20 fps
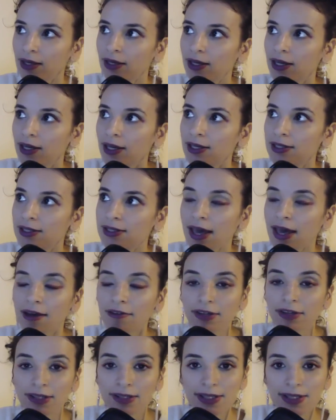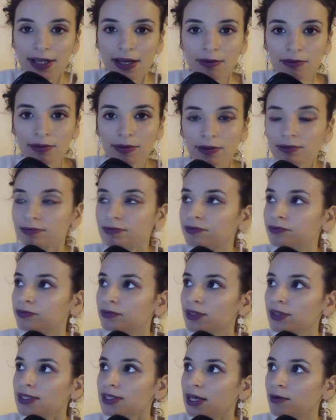It's having some
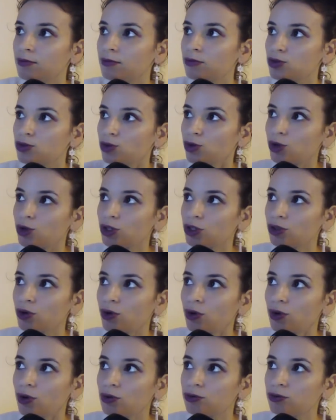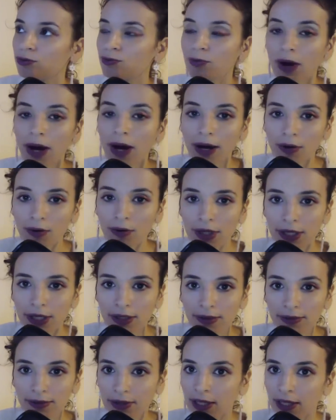sort of
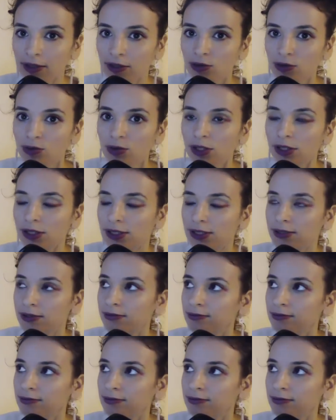power in the world.